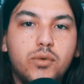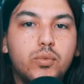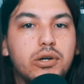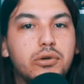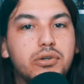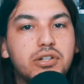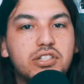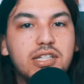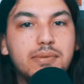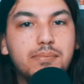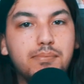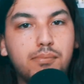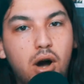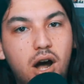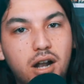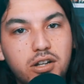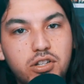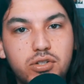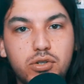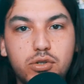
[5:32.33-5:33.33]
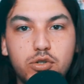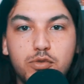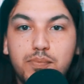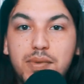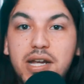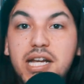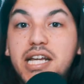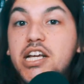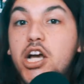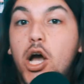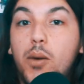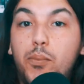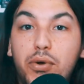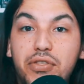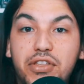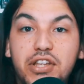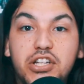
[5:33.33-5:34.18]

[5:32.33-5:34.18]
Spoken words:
We're going to see monsters meeting up with